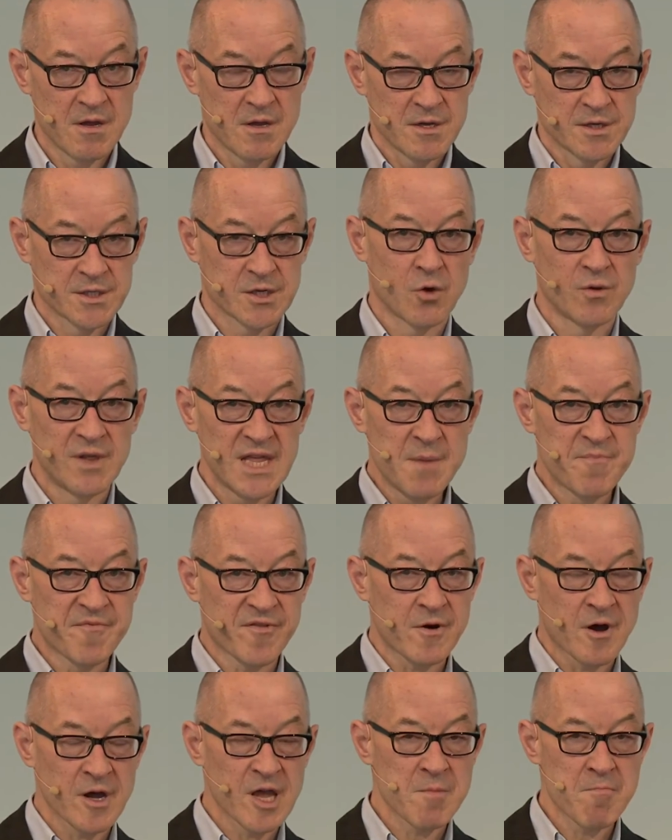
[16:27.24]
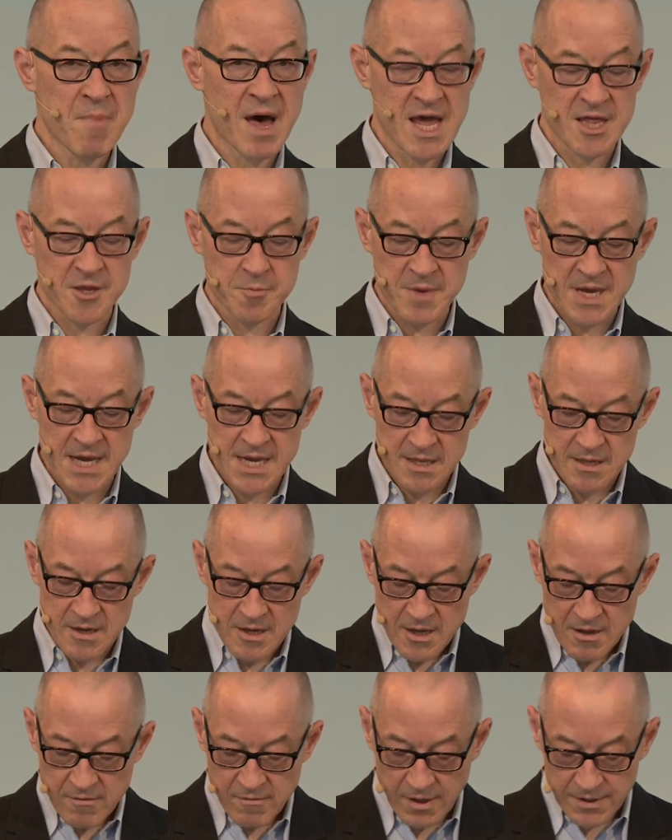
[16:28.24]
So leapfrogging might mean
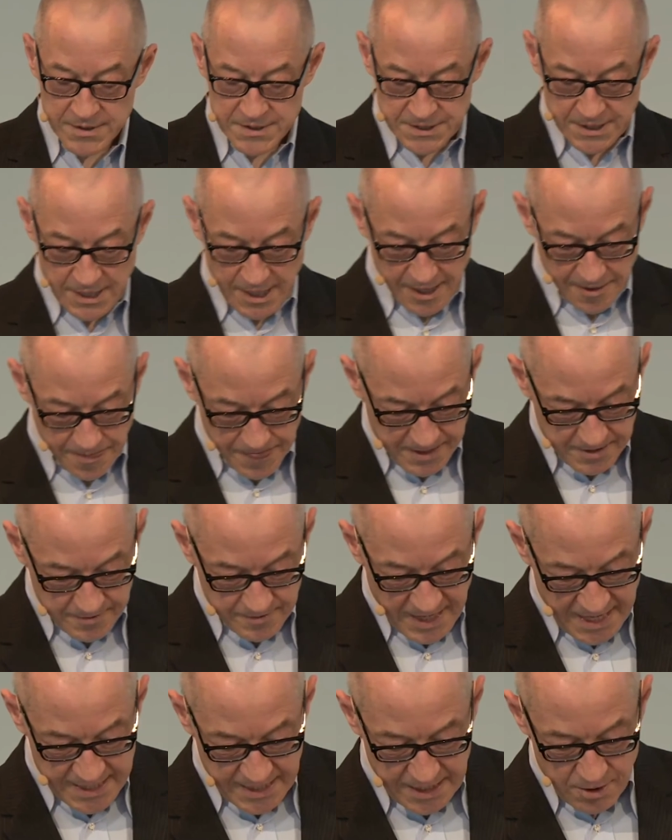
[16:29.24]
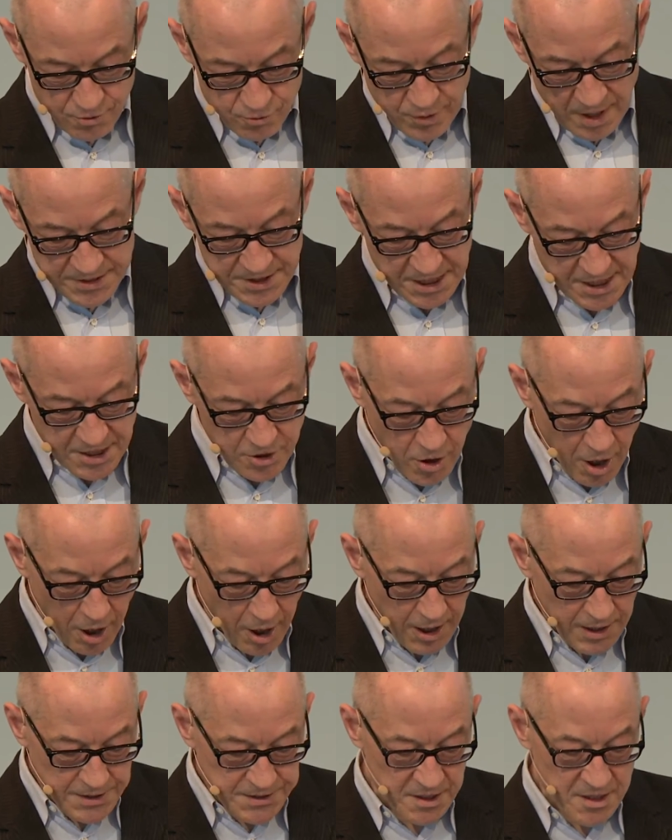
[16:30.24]
what Danny Roddick
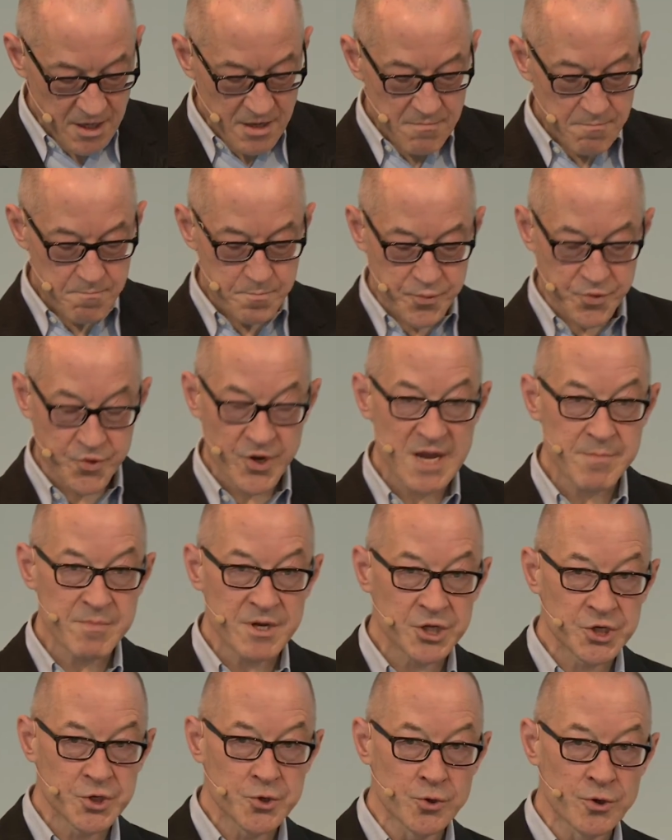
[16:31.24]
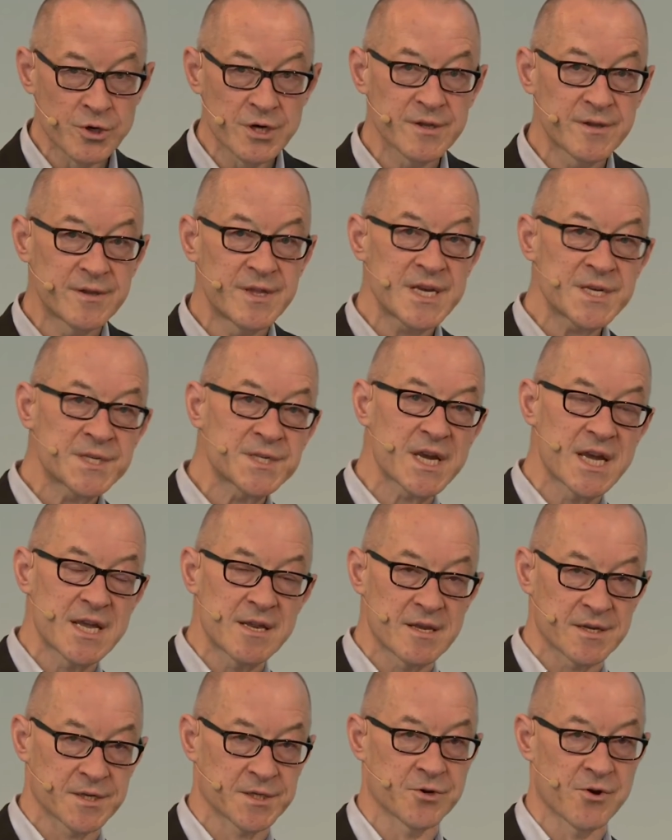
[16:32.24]
called premature
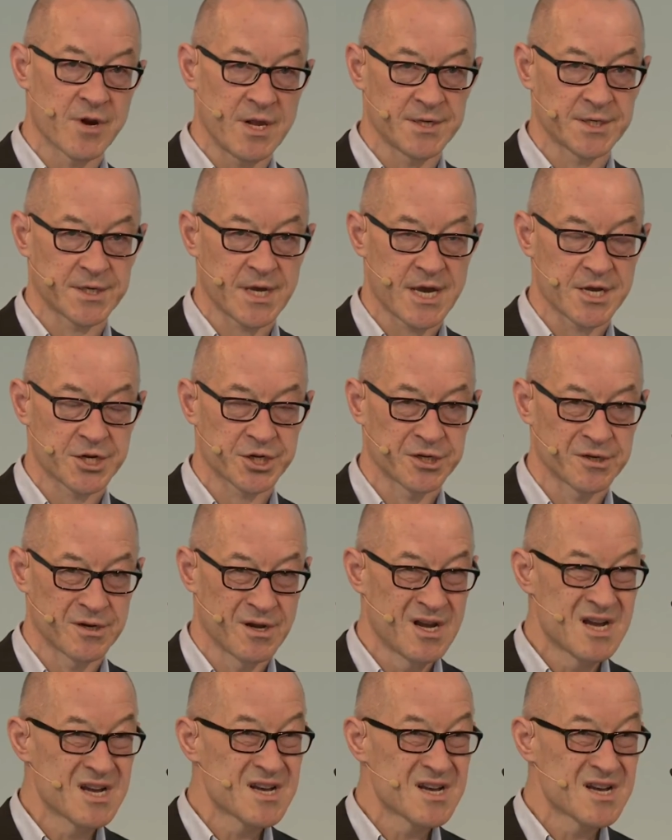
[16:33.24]
disindustrialization.